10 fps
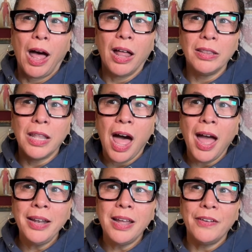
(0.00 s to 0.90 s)
a
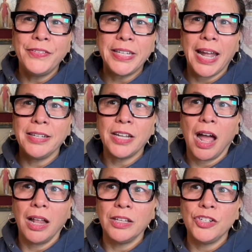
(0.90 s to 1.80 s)
lot of
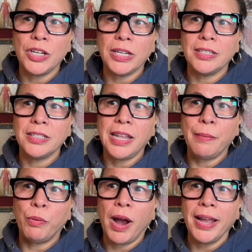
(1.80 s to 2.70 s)
Scientologists,
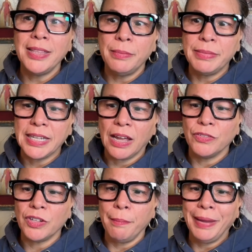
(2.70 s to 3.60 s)
they pride
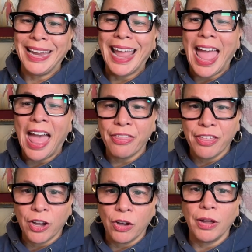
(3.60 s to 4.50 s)
themselves on being
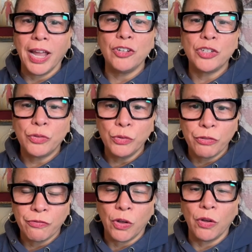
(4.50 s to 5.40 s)
ethical and
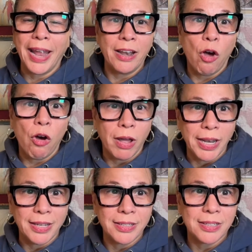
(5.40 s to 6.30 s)
truthful and
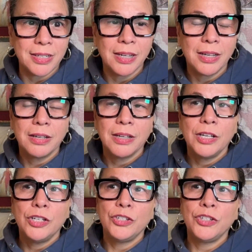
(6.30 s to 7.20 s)
honest.
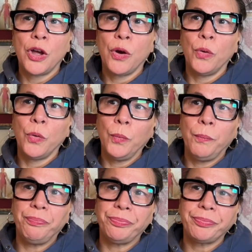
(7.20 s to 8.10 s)

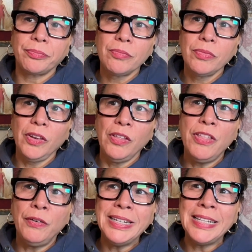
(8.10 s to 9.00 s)
So
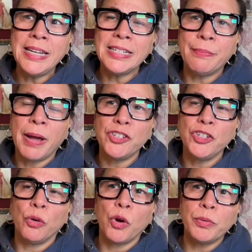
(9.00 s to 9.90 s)
there isn't as
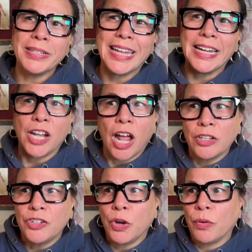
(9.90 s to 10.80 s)
much. You'll go to a
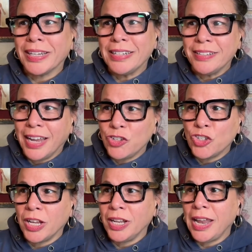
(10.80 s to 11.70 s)
Scientology
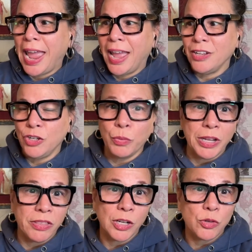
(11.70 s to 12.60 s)
organization and you
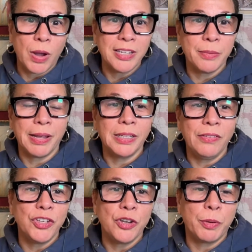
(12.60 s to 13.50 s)
wouldn't think twice about
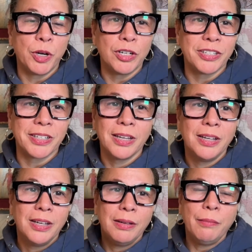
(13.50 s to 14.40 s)
leaving your purse.
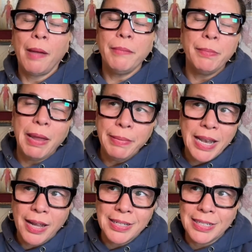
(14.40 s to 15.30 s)
I mean, maybe
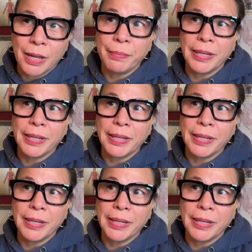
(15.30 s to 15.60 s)
not in some